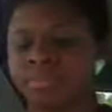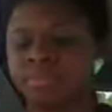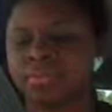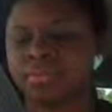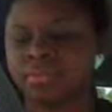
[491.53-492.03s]

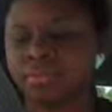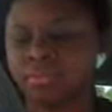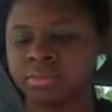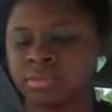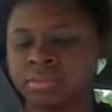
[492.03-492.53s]

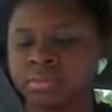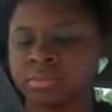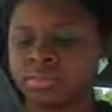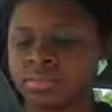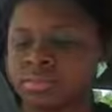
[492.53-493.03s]

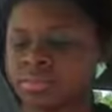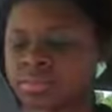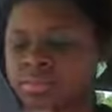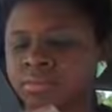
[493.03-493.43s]
(no one is talking)